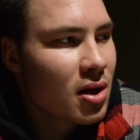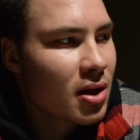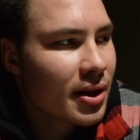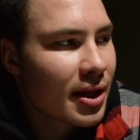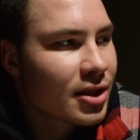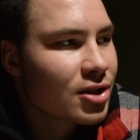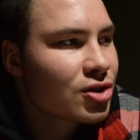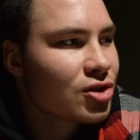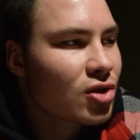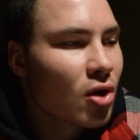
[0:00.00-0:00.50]

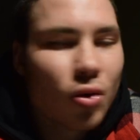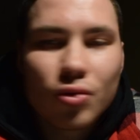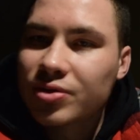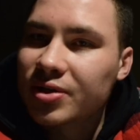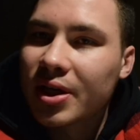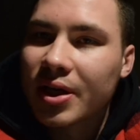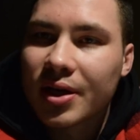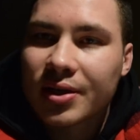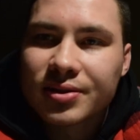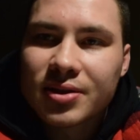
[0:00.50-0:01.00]
gets so
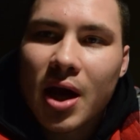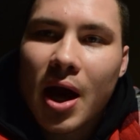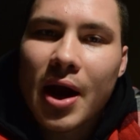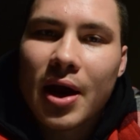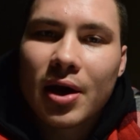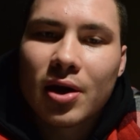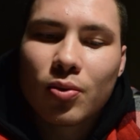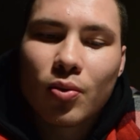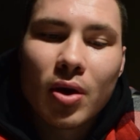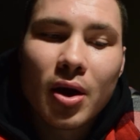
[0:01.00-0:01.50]
sick and
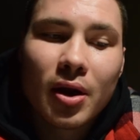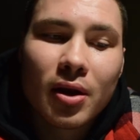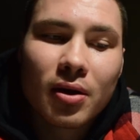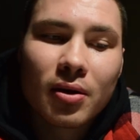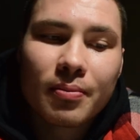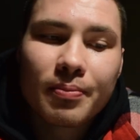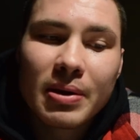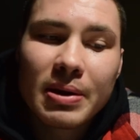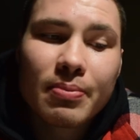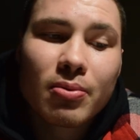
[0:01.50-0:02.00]
tired when
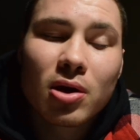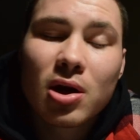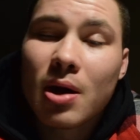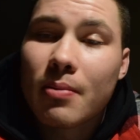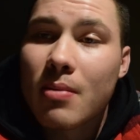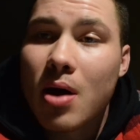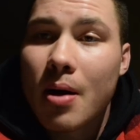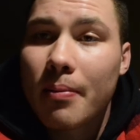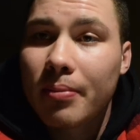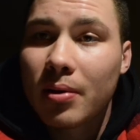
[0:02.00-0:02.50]
people
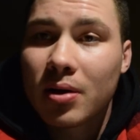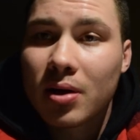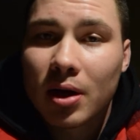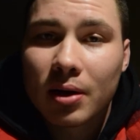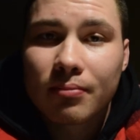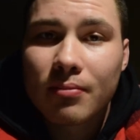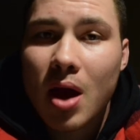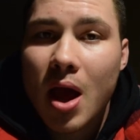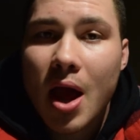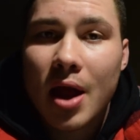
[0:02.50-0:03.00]
come up and
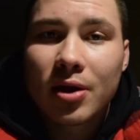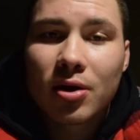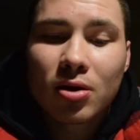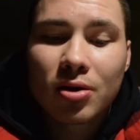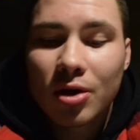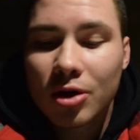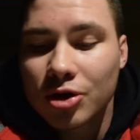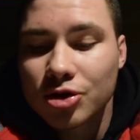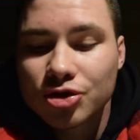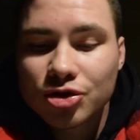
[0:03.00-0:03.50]
like, man, you're
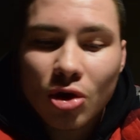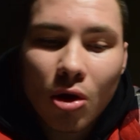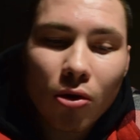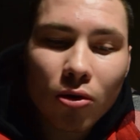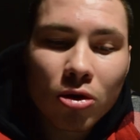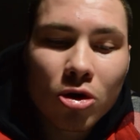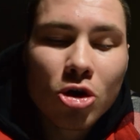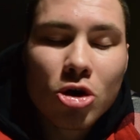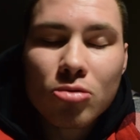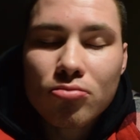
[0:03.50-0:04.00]
looking
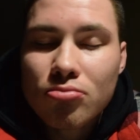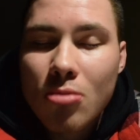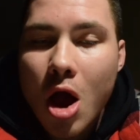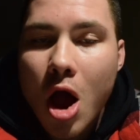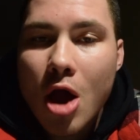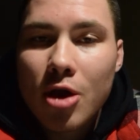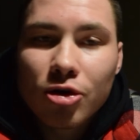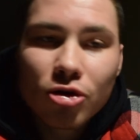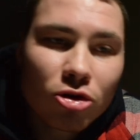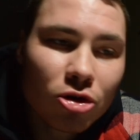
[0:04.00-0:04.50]

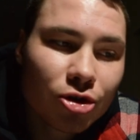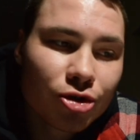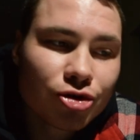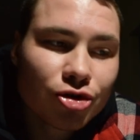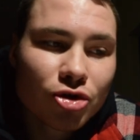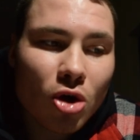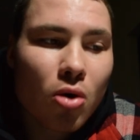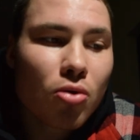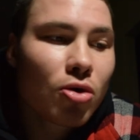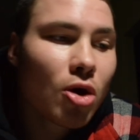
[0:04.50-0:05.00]

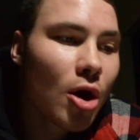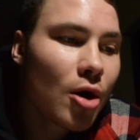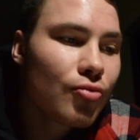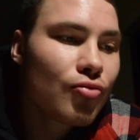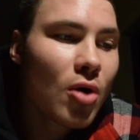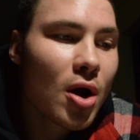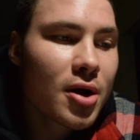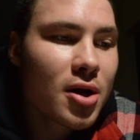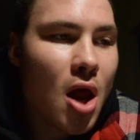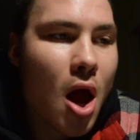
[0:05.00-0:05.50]
so good
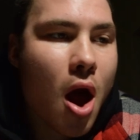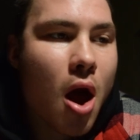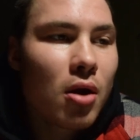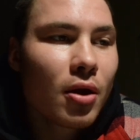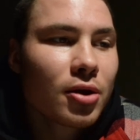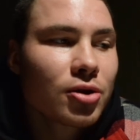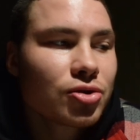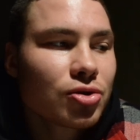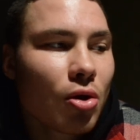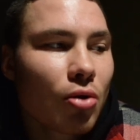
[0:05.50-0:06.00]
right now,
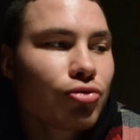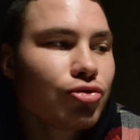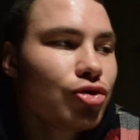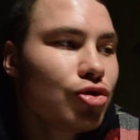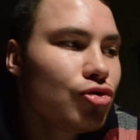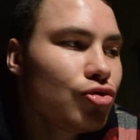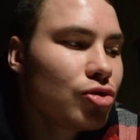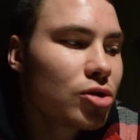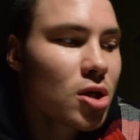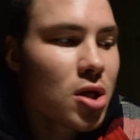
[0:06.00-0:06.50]
like so
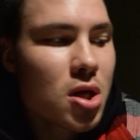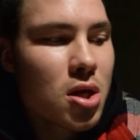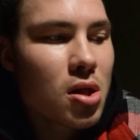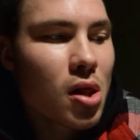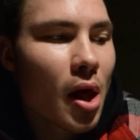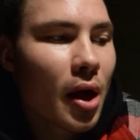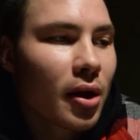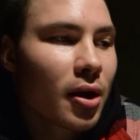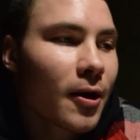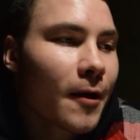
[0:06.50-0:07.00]
juicy,
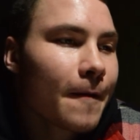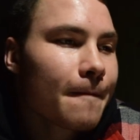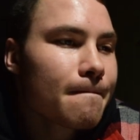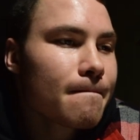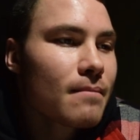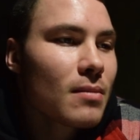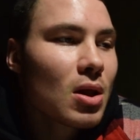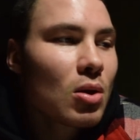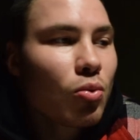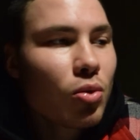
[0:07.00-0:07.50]
like
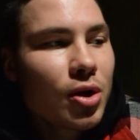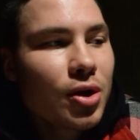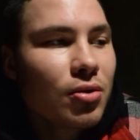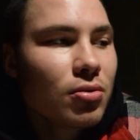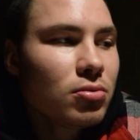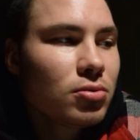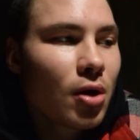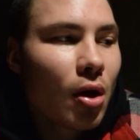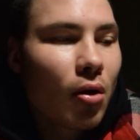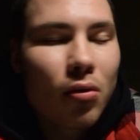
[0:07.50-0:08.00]
what are you
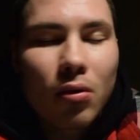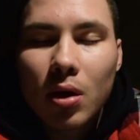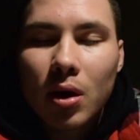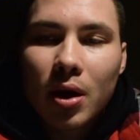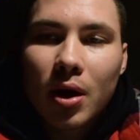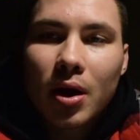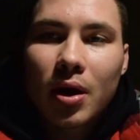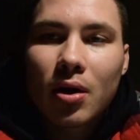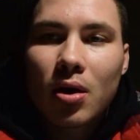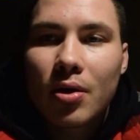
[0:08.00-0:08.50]

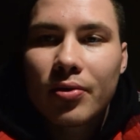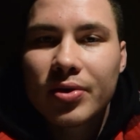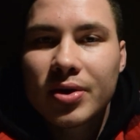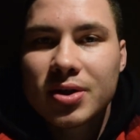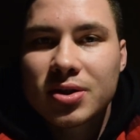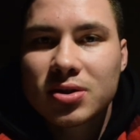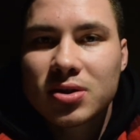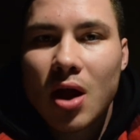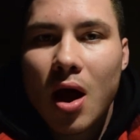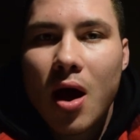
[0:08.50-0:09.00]
doing, all this
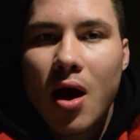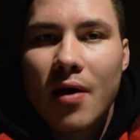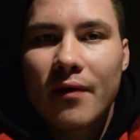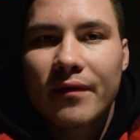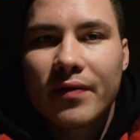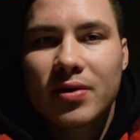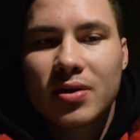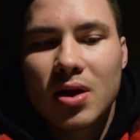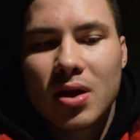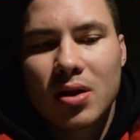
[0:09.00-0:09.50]
stuff,
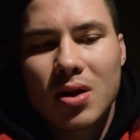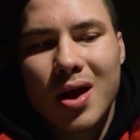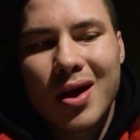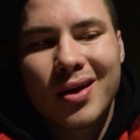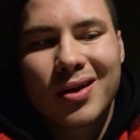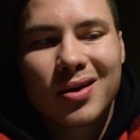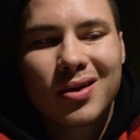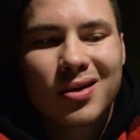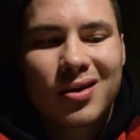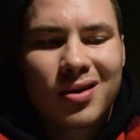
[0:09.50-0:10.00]
and then
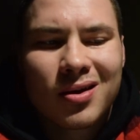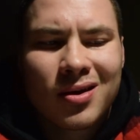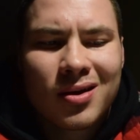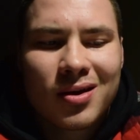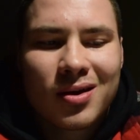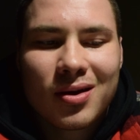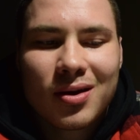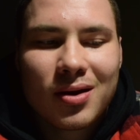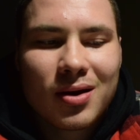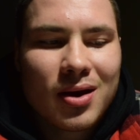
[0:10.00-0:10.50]
like,
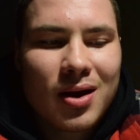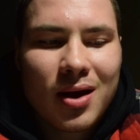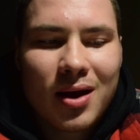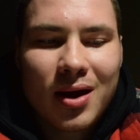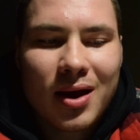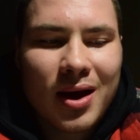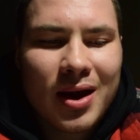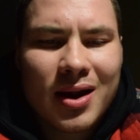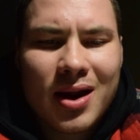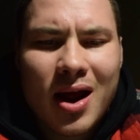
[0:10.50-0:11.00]

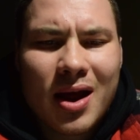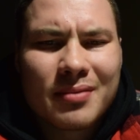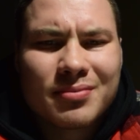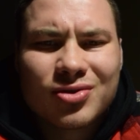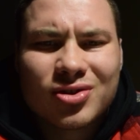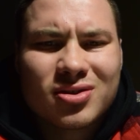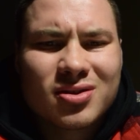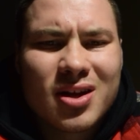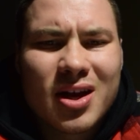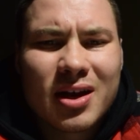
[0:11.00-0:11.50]
and I'm
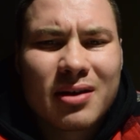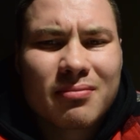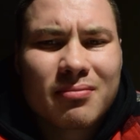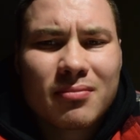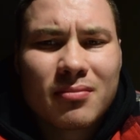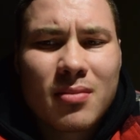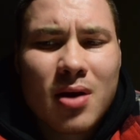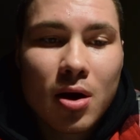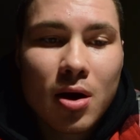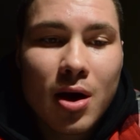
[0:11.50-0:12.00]
just like,
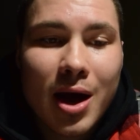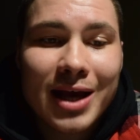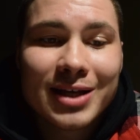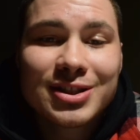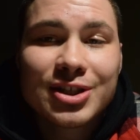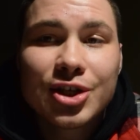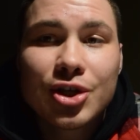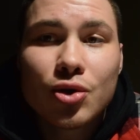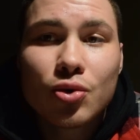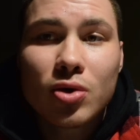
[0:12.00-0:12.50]
I
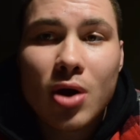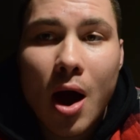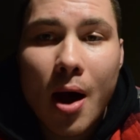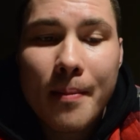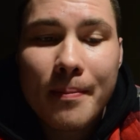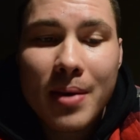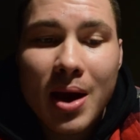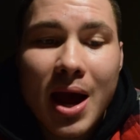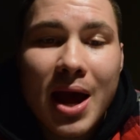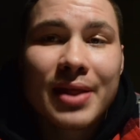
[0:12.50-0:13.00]
see you
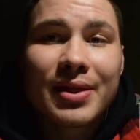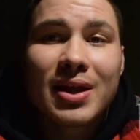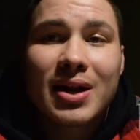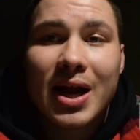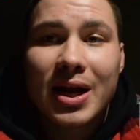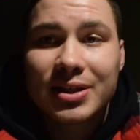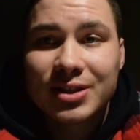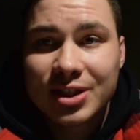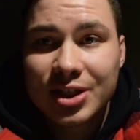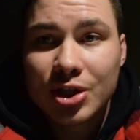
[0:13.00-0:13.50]
come and then
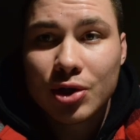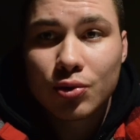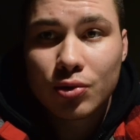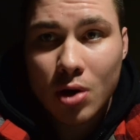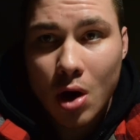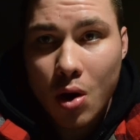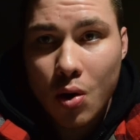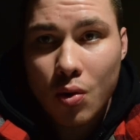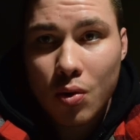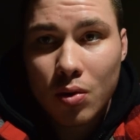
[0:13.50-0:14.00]
I see you
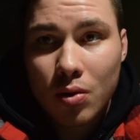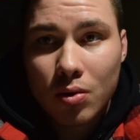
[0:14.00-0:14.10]
go.